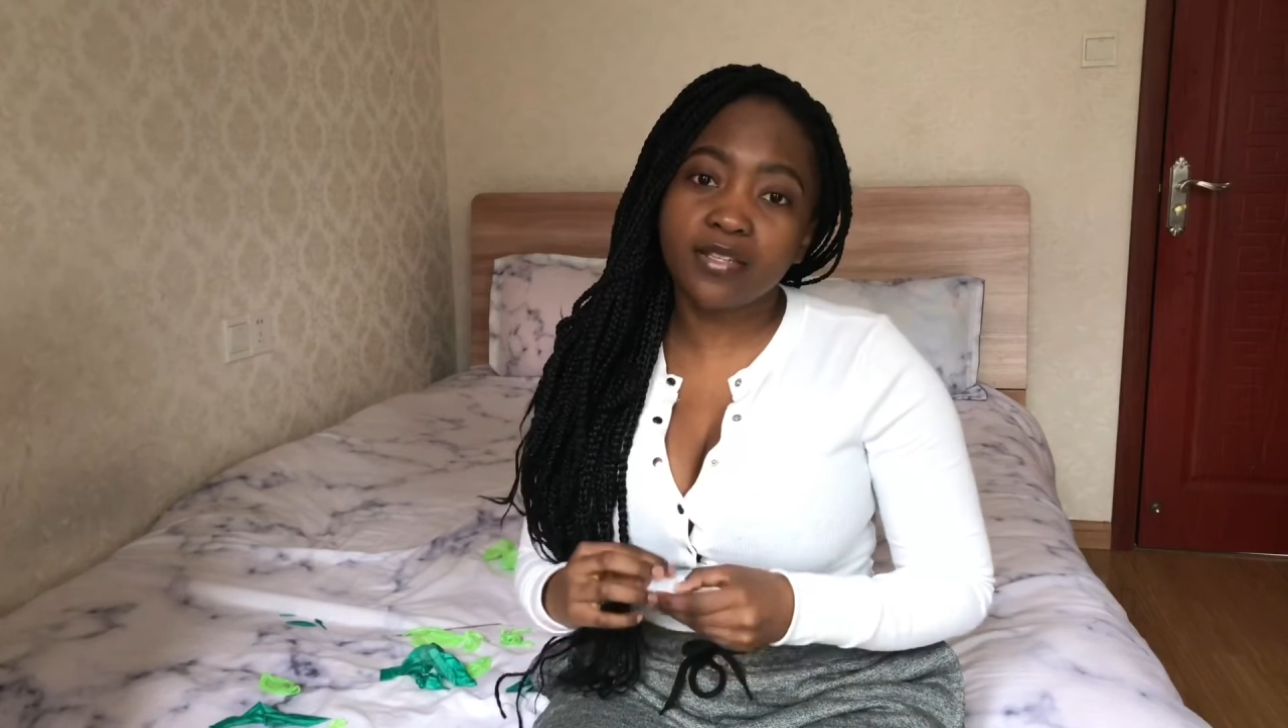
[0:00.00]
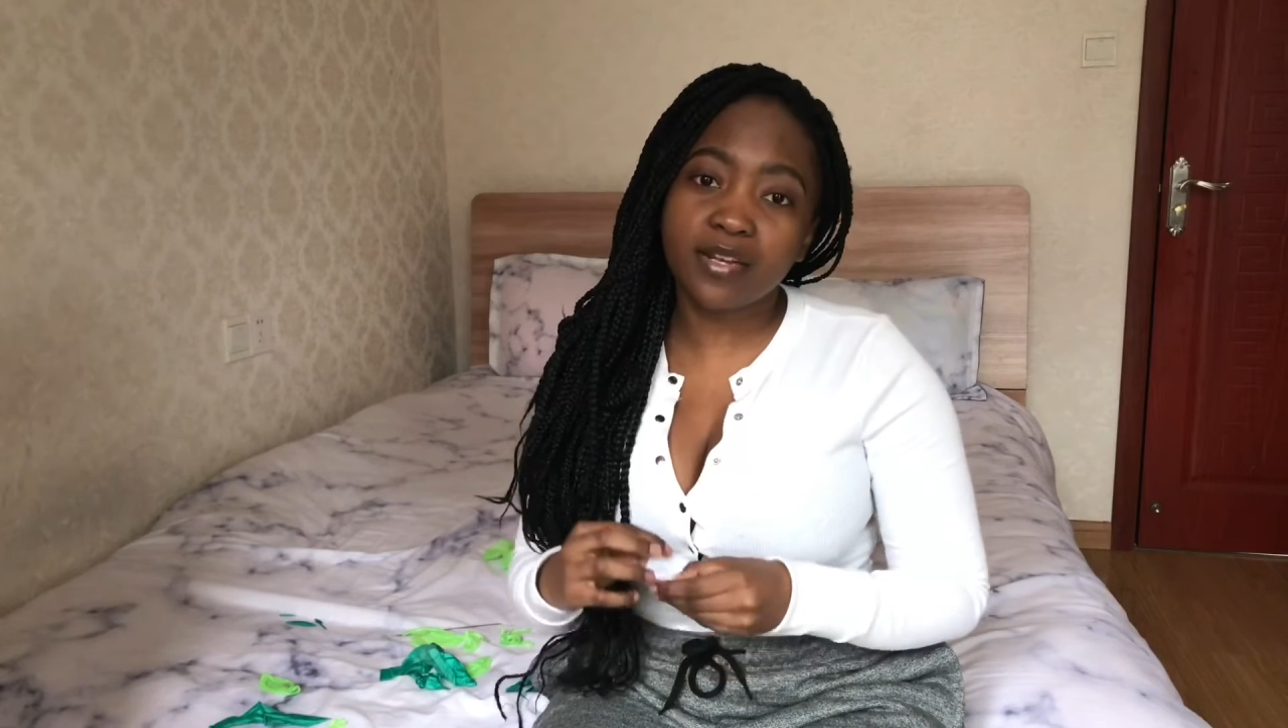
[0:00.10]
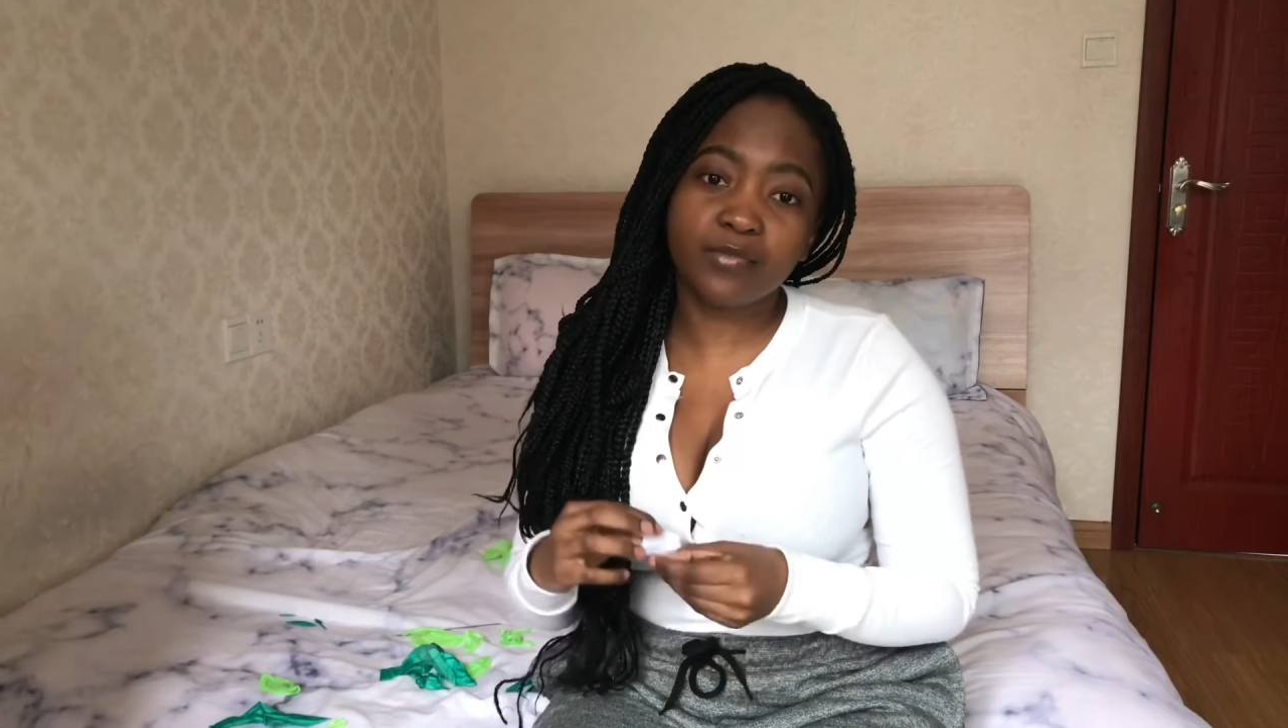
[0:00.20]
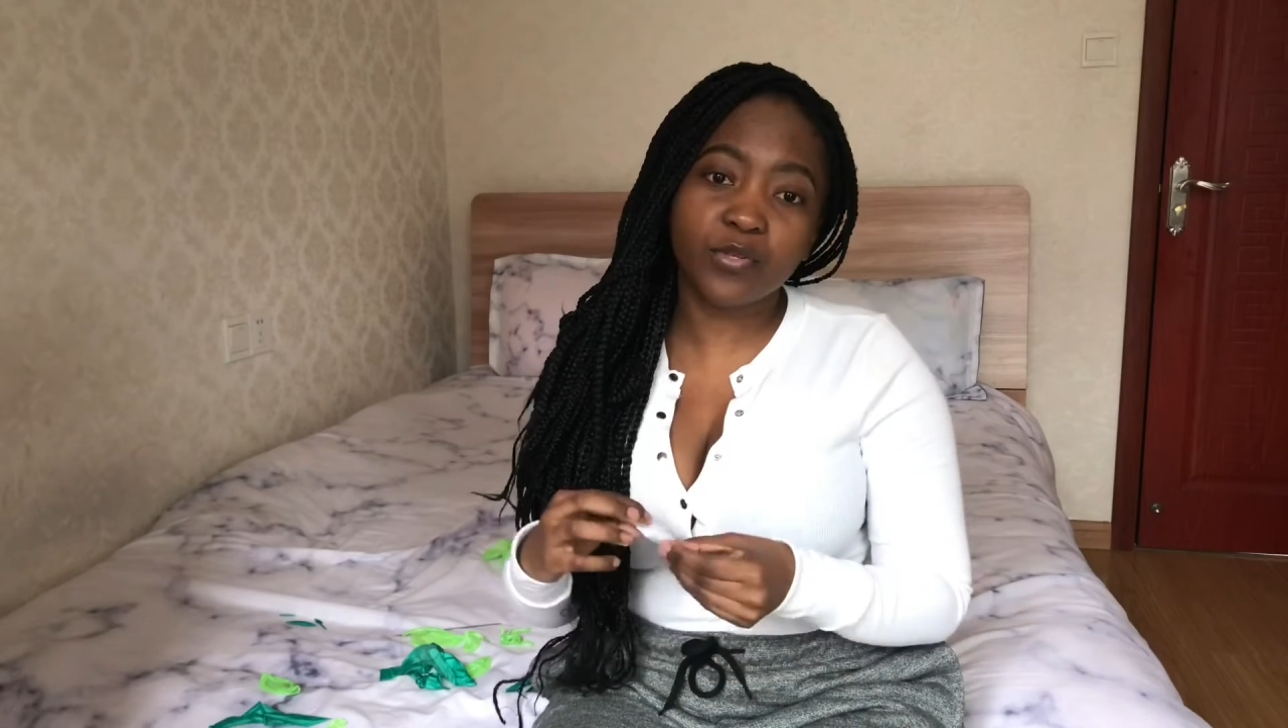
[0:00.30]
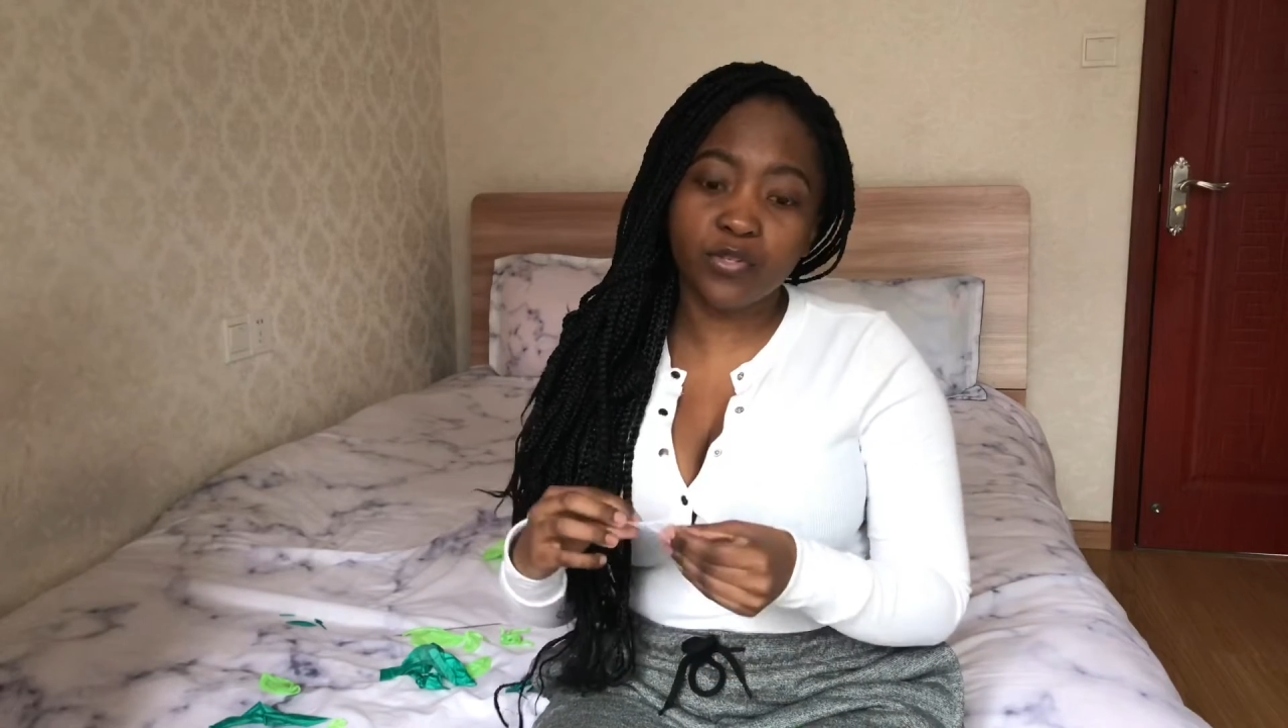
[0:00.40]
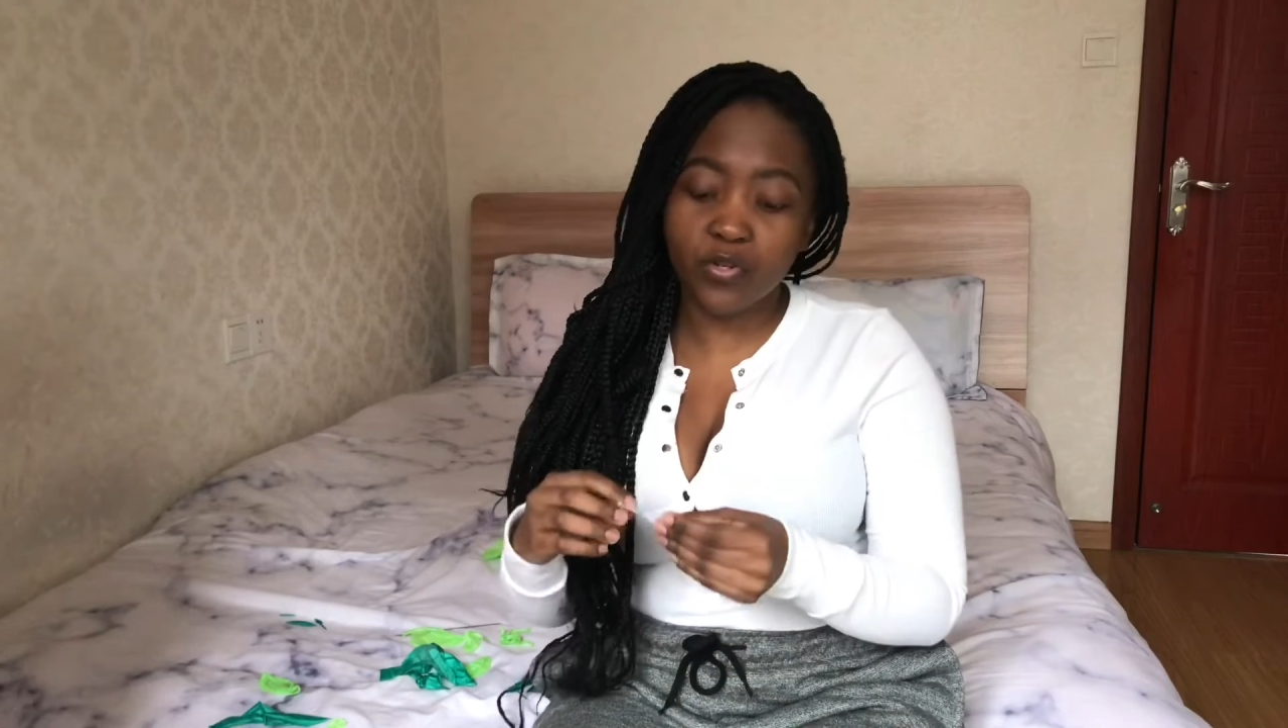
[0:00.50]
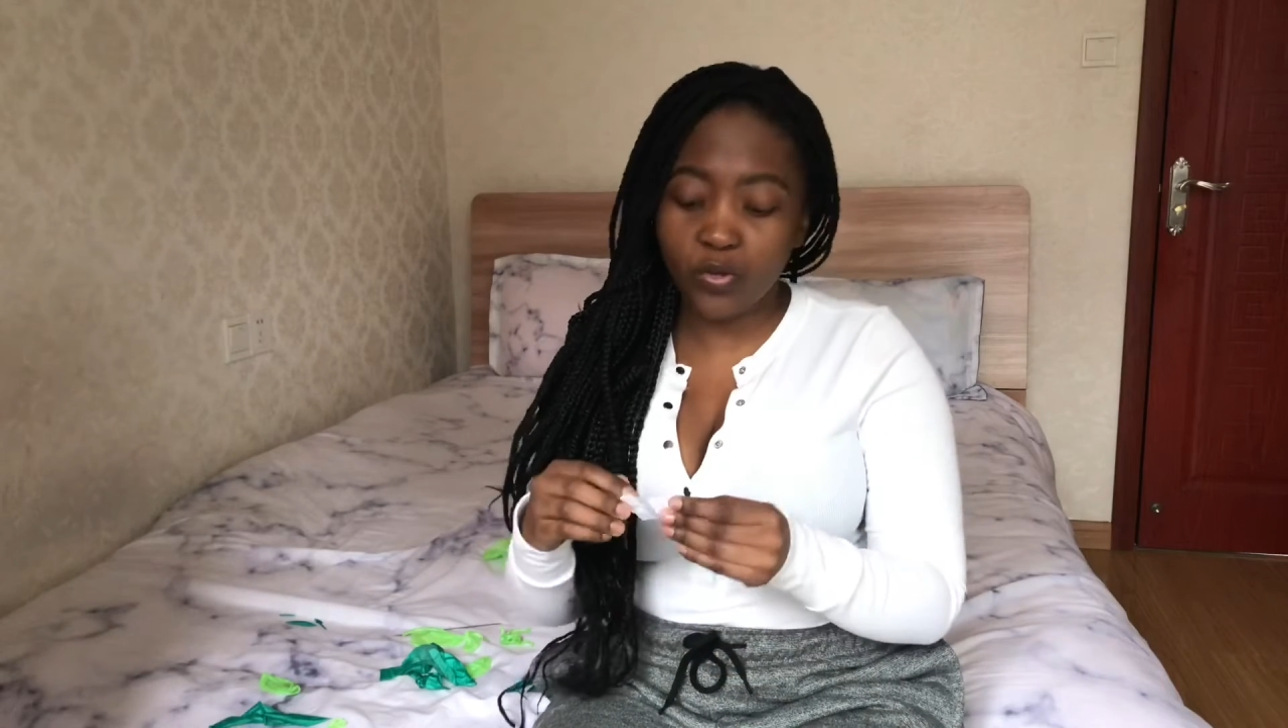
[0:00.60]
that I'm gonna